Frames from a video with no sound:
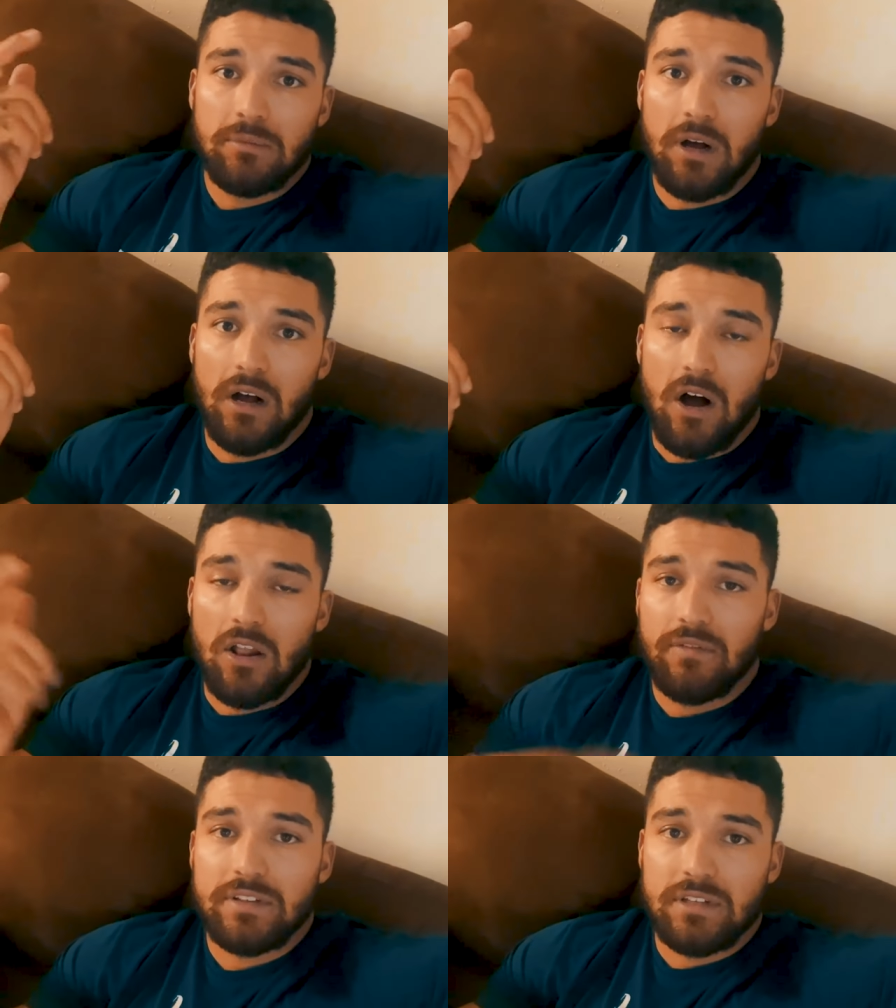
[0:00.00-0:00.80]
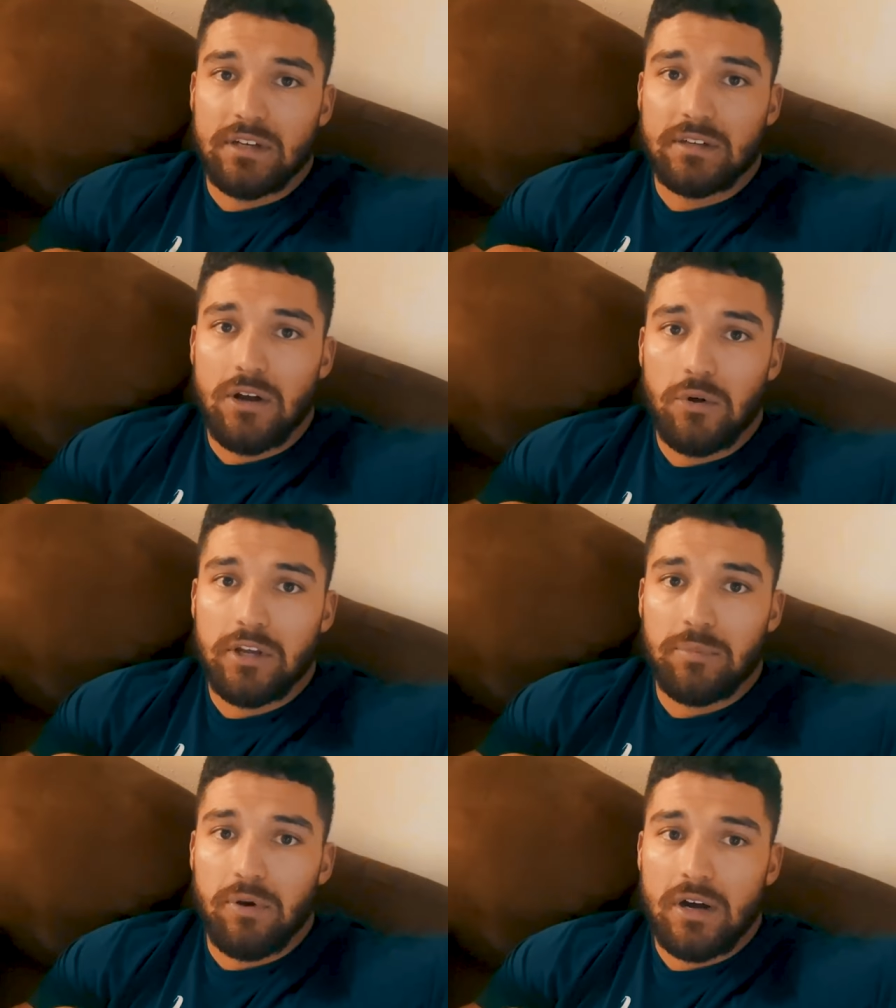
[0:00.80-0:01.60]
All of it's a
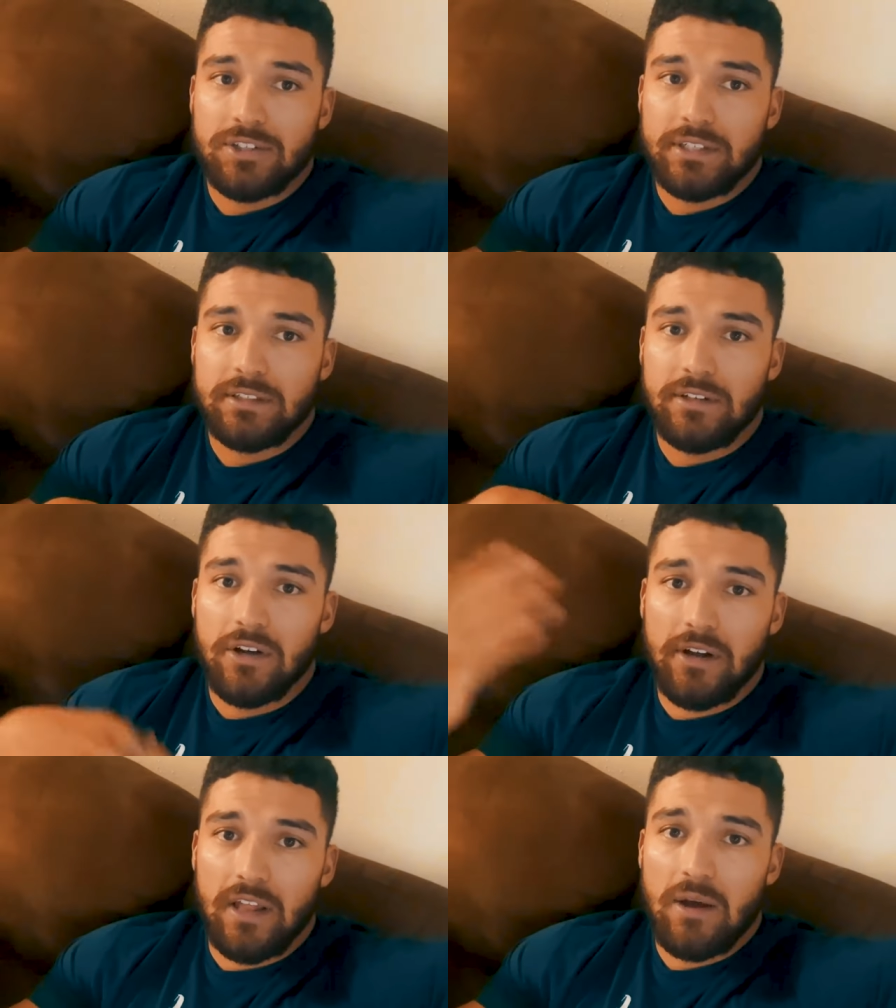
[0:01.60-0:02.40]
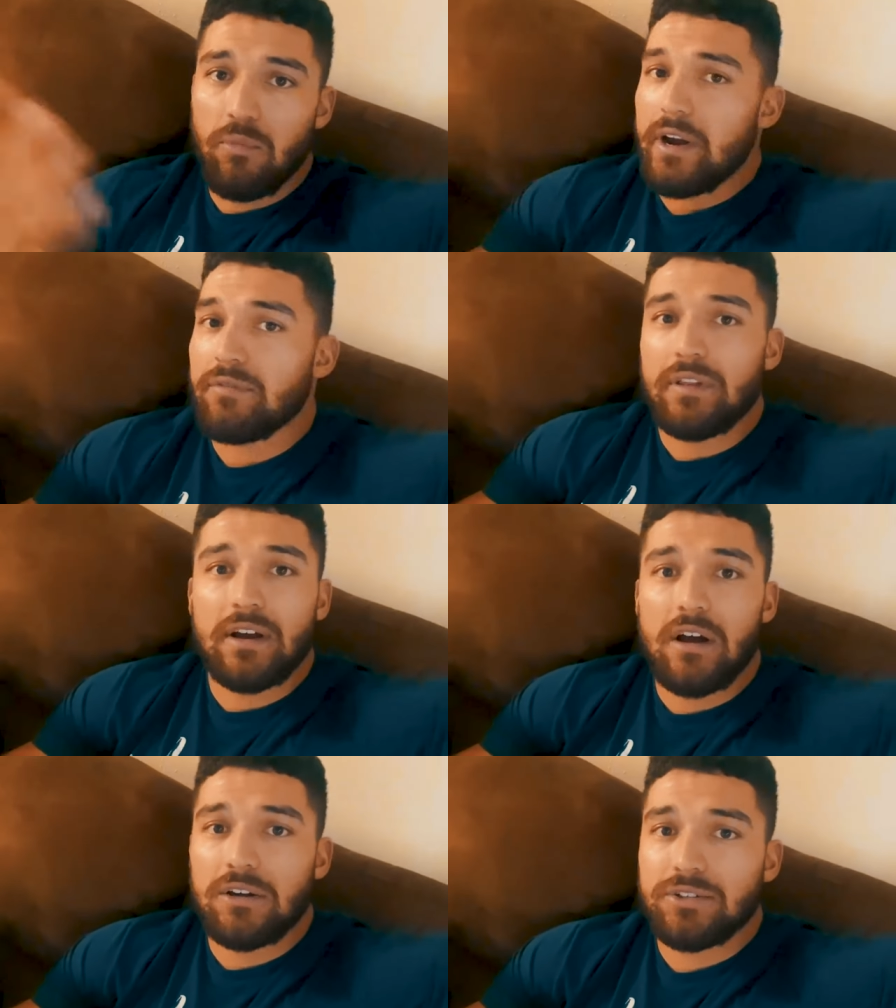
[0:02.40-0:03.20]
Code Kid project. Young LA, I'm waiting for
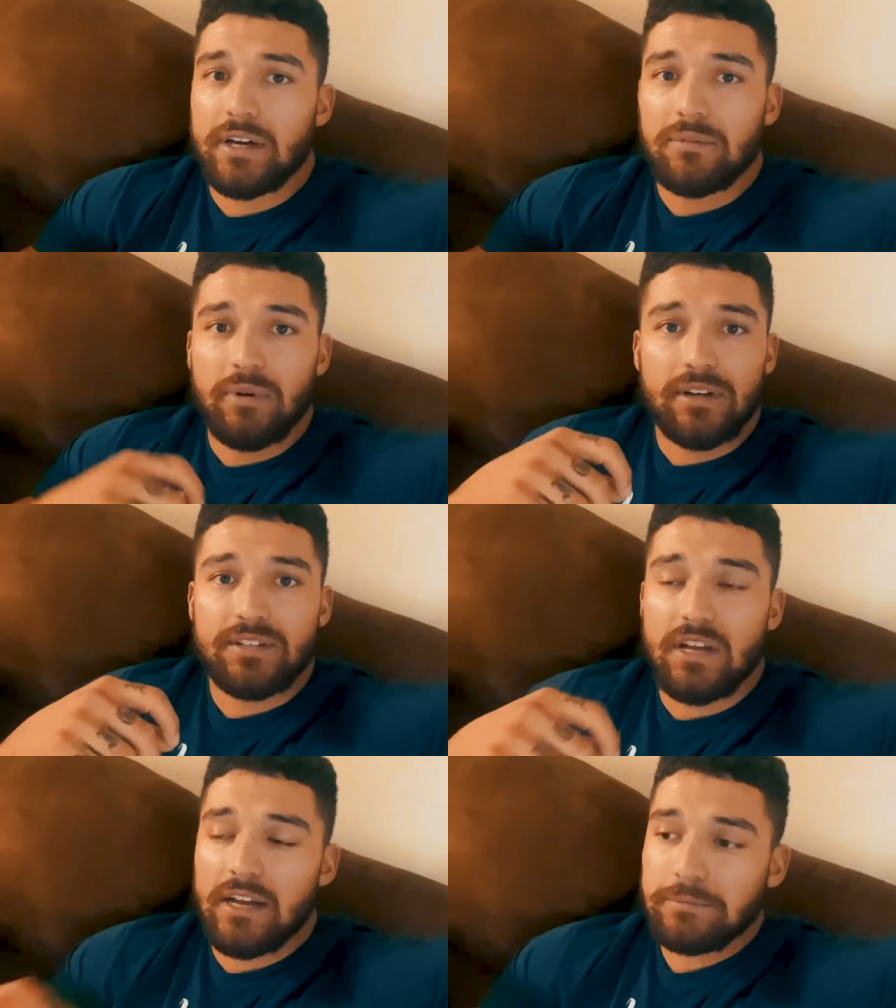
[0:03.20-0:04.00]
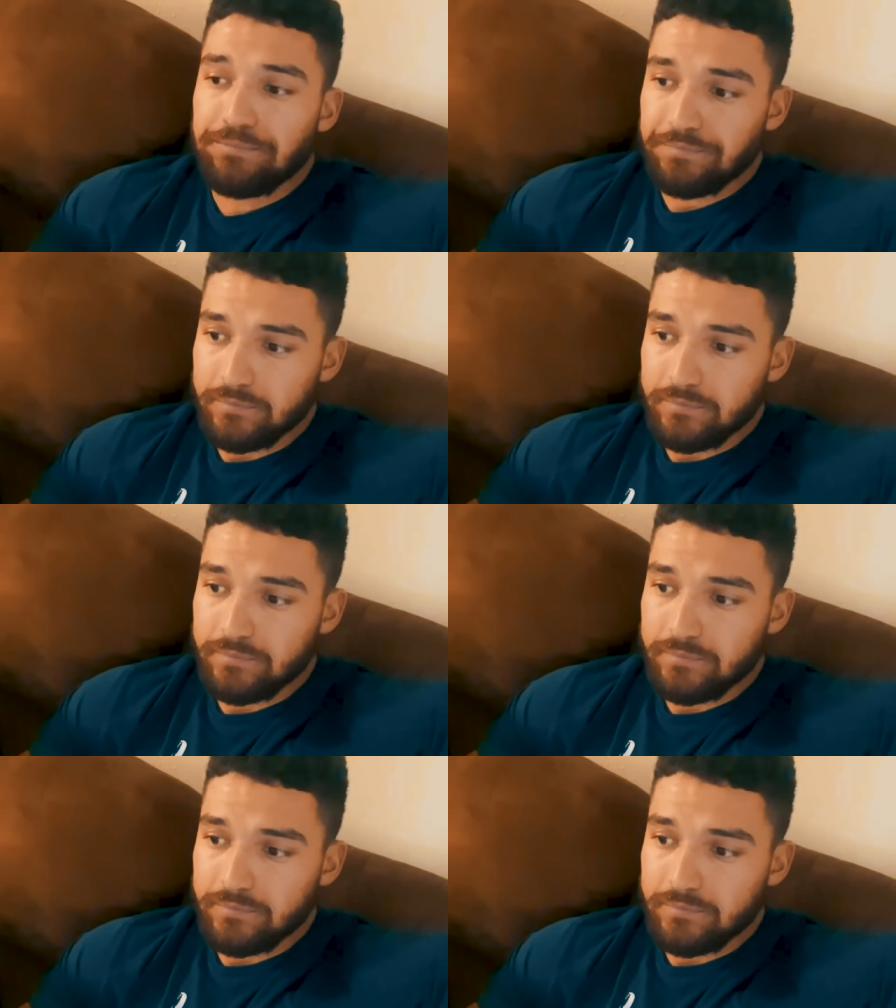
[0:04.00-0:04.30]
that contract. I'm ready to sign.